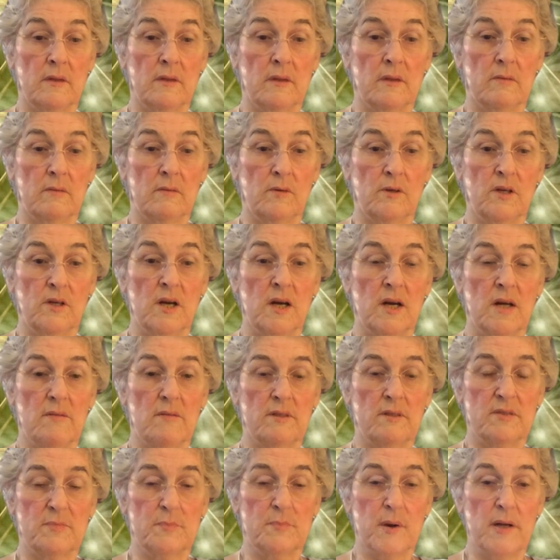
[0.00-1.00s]
we're not
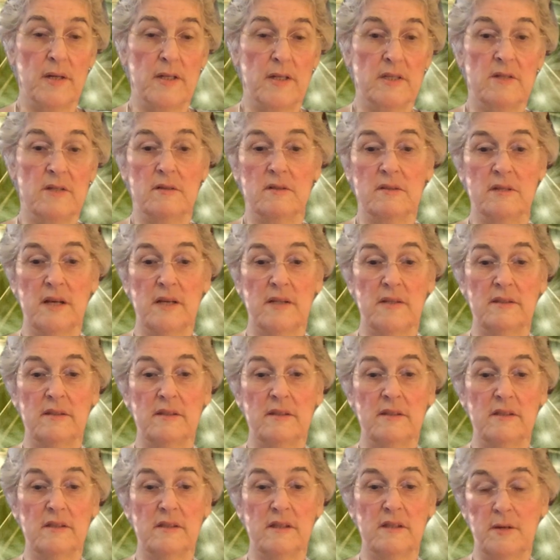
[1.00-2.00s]
responding to exactly
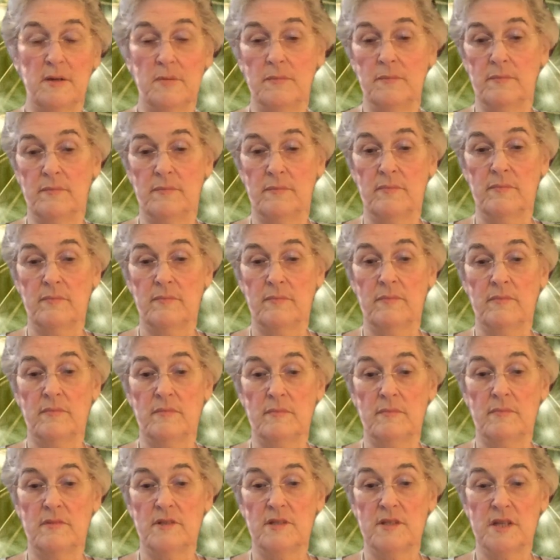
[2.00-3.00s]
the same
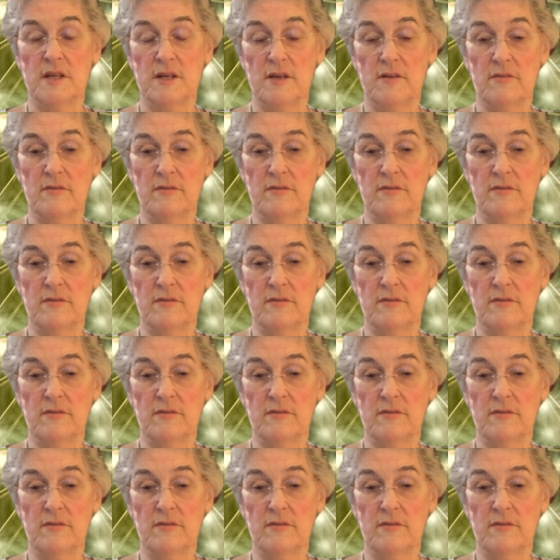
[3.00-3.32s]
set of